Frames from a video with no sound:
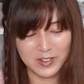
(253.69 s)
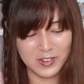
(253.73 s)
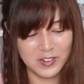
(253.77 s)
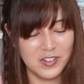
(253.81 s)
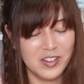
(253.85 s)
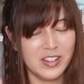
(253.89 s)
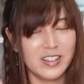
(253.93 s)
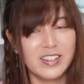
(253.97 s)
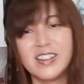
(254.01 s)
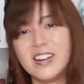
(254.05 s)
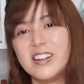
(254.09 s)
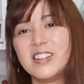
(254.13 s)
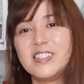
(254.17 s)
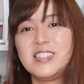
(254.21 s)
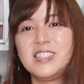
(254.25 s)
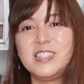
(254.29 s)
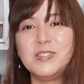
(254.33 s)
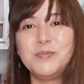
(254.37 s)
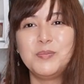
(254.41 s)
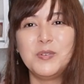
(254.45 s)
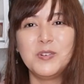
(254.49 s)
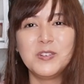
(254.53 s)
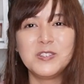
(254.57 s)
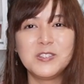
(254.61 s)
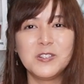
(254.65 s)
Oh my gosh,
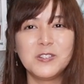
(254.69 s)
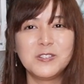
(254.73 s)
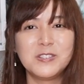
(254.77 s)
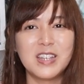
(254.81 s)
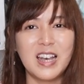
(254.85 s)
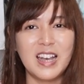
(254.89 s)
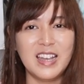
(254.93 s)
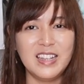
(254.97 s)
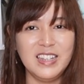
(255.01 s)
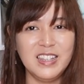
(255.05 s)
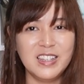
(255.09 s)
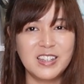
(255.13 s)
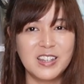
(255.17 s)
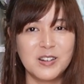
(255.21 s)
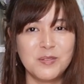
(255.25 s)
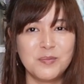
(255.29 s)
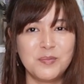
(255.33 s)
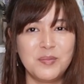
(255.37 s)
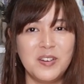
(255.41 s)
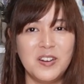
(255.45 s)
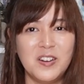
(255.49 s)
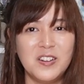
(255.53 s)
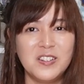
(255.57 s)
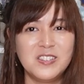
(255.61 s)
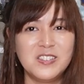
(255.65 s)
Shippo's so tiny
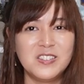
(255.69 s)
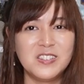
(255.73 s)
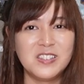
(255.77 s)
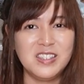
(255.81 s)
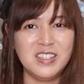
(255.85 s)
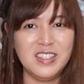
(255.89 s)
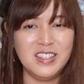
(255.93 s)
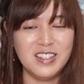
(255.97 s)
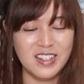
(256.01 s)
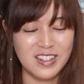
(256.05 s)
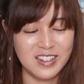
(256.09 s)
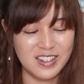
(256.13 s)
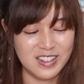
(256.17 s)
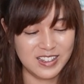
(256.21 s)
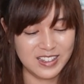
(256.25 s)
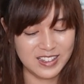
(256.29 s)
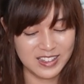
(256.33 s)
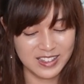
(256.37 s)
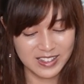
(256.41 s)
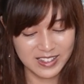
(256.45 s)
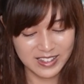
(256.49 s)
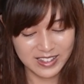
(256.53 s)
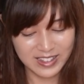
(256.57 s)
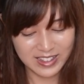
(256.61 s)
compared to Kirara.